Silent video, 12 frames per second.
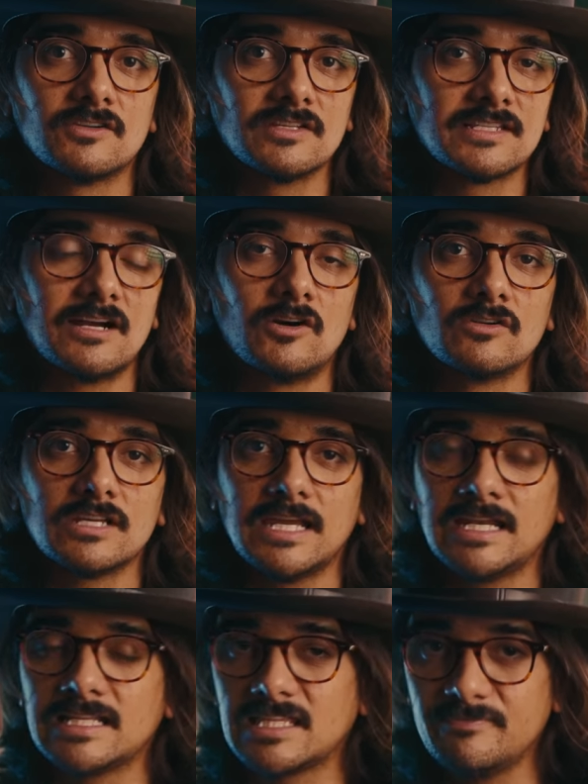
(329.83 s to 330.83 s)
Sony's not holding
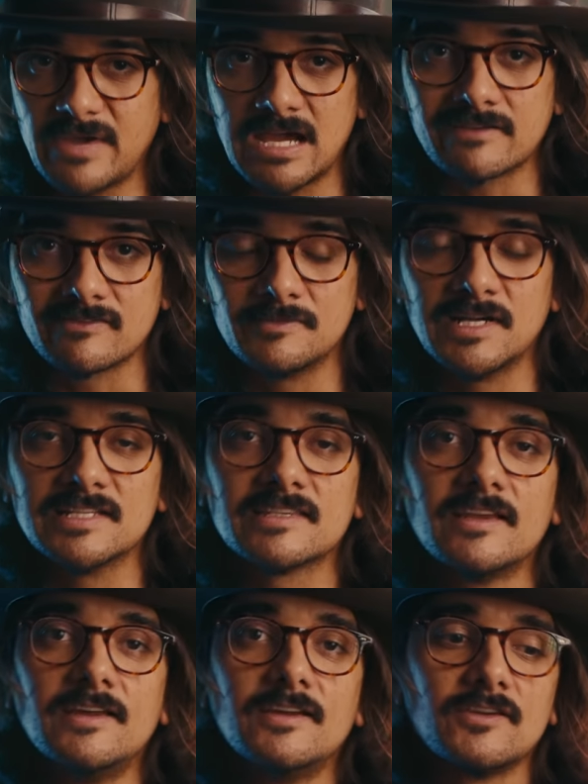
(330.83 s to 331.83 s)
anything back from us.
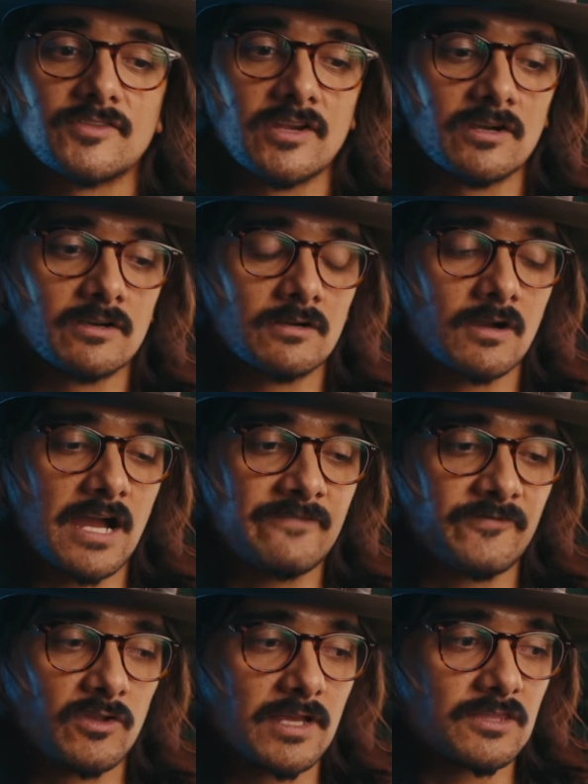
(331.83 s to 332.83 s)
They're, I
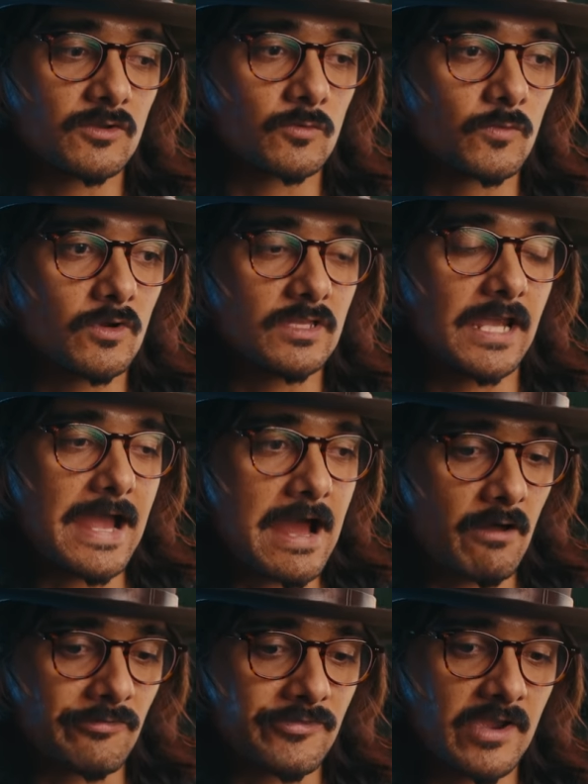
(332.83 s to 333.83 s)
feel like they're really
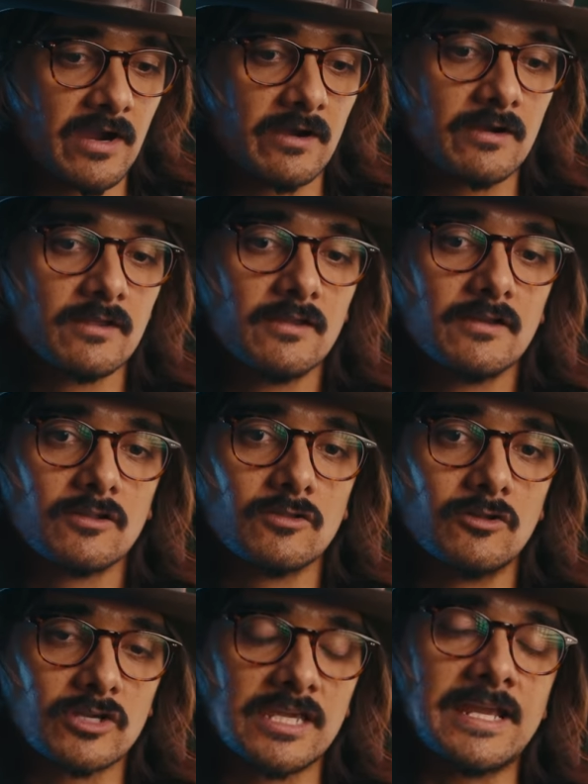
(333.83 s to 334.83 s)
out there
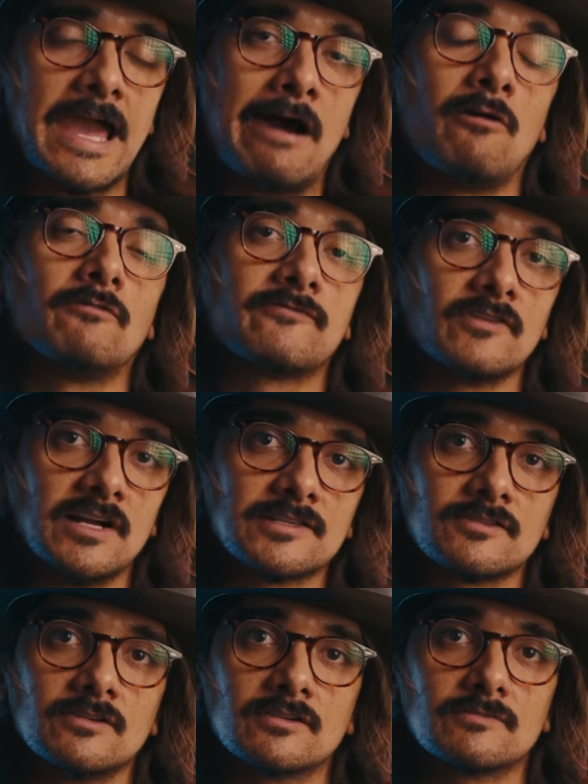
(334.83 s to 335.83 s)
looking out for us.
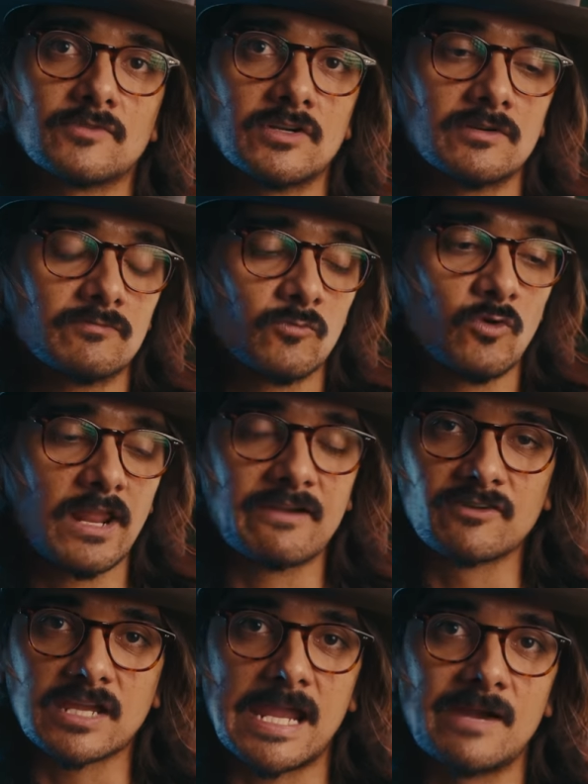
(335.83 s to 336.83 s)
They're they're
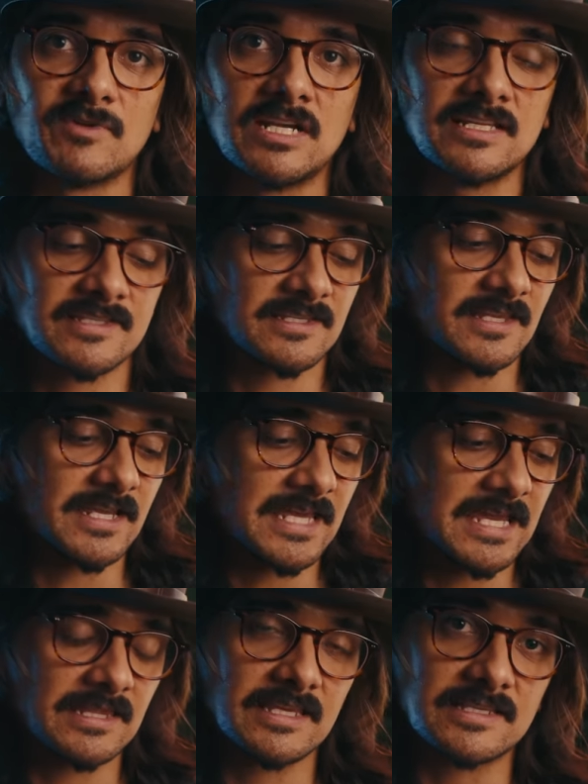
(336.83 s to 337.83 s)
whatever camera it is, it's like,
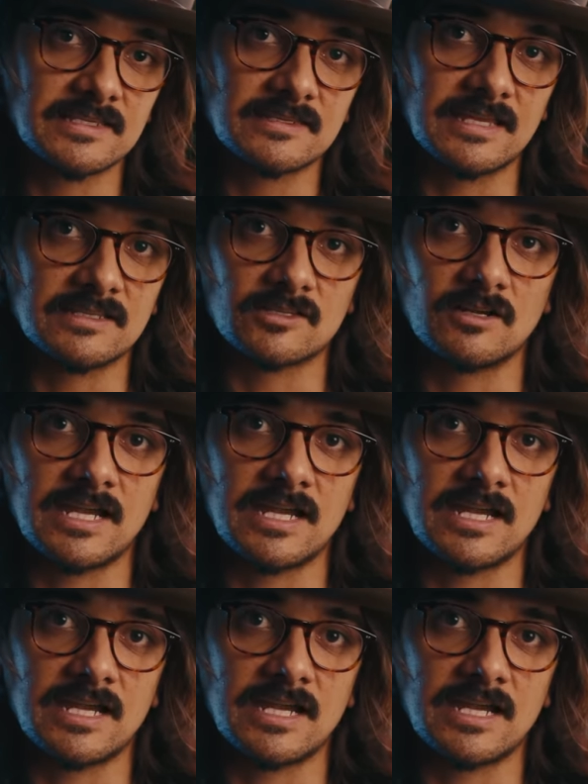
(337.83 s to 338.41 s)
hey, this sensor